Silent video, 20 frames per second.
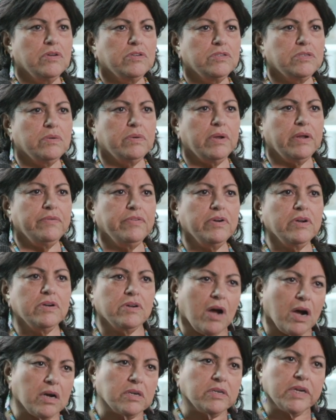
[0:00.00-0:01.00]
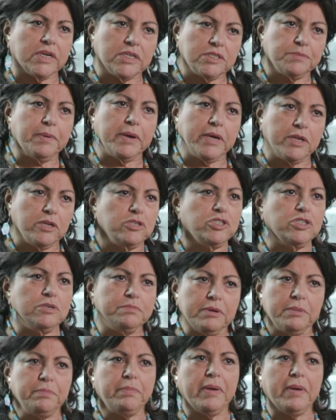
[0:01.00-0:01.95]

So whatever a doctor gets paid, you should be